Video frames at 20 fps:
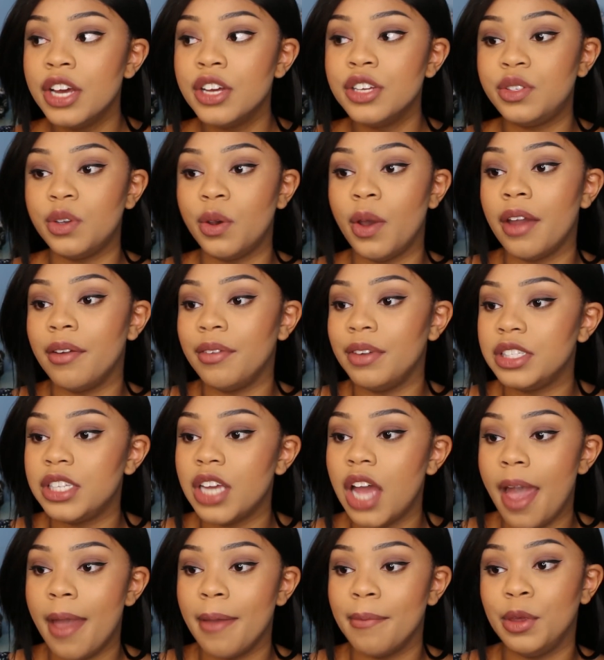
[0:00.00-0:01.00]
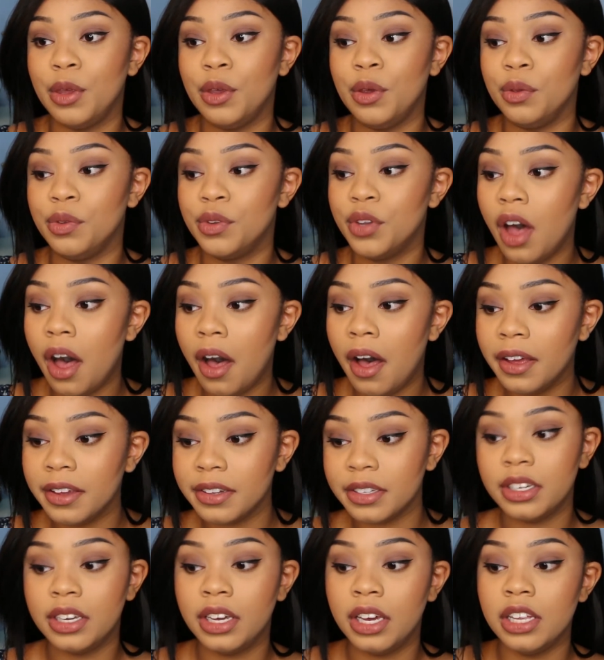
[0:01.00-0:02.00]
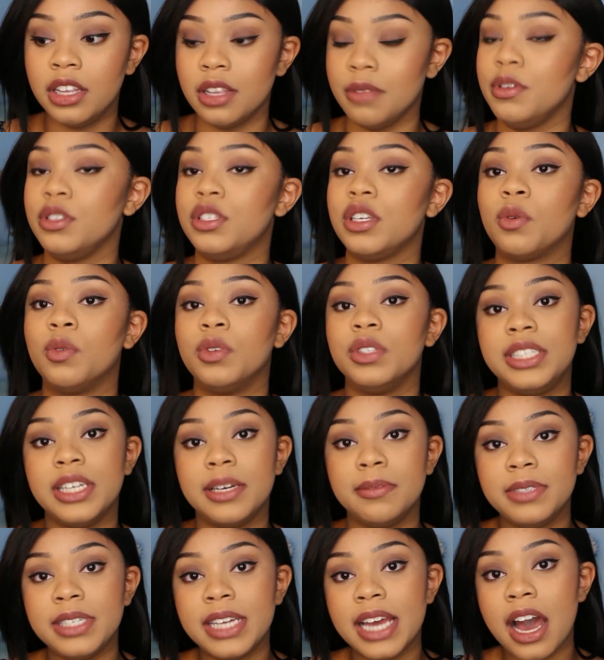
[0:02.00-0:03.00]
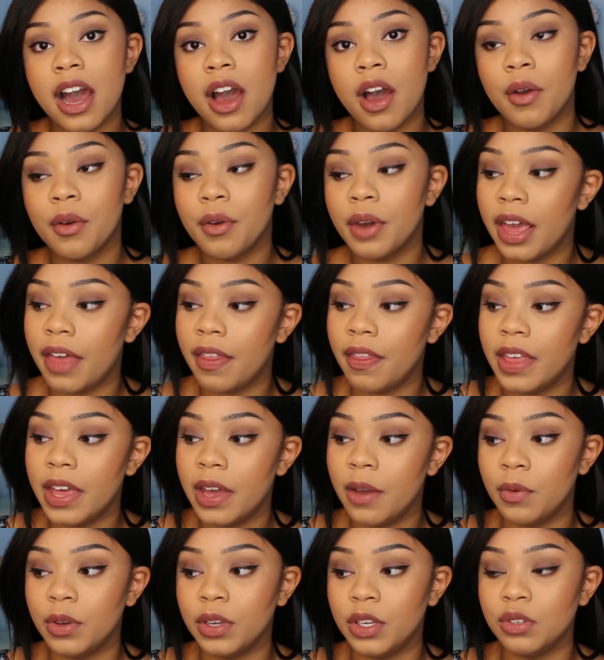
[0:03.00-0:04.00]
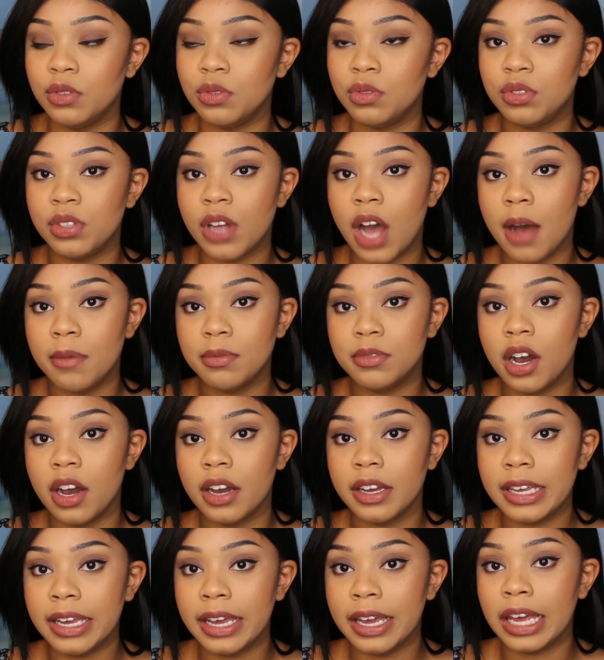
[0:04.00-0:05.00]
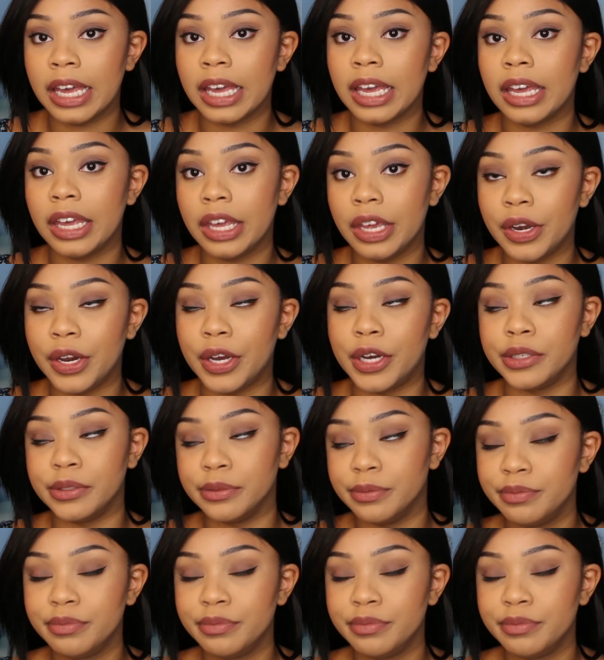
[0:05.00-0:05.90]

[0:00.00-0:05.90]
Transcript: so every time you talk, the music will dim down, and then when you stop talking, you know,